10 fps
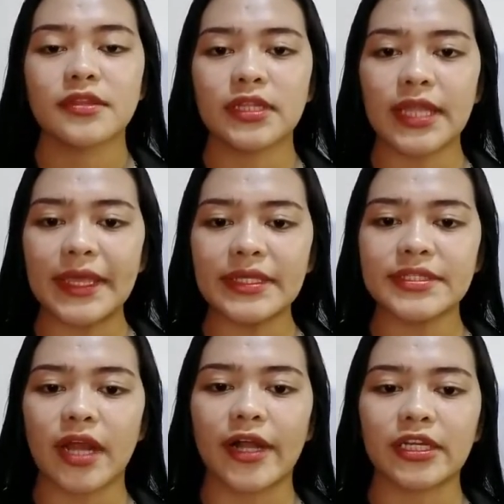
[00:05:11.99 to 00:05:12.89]

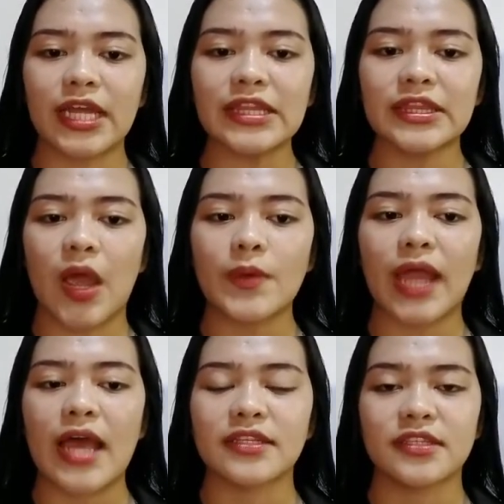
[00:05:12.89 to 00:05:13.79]
Delays are cut
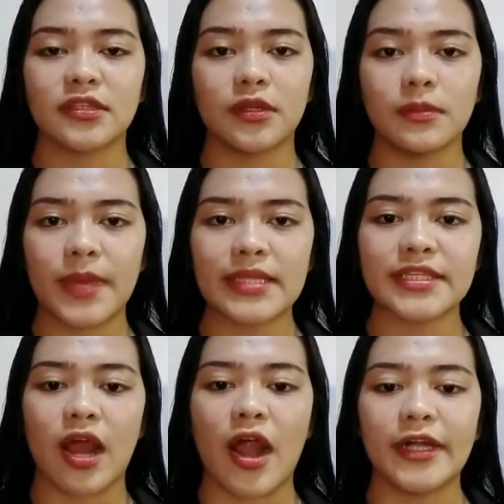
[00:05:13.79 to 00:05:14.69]
down and
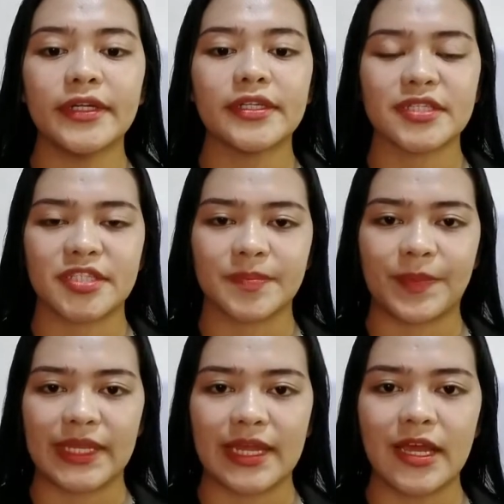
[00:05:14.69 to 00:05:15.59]
settlements are
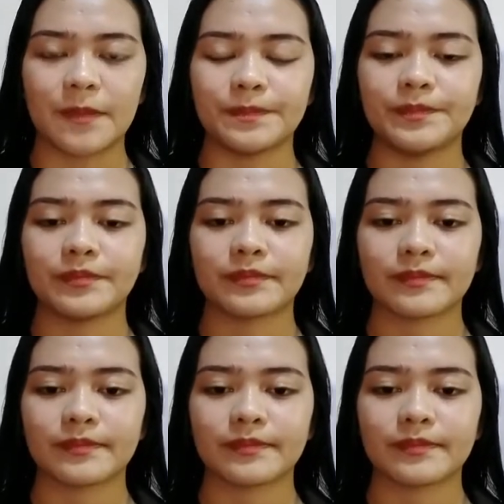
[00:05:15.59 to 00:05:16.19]
speed up.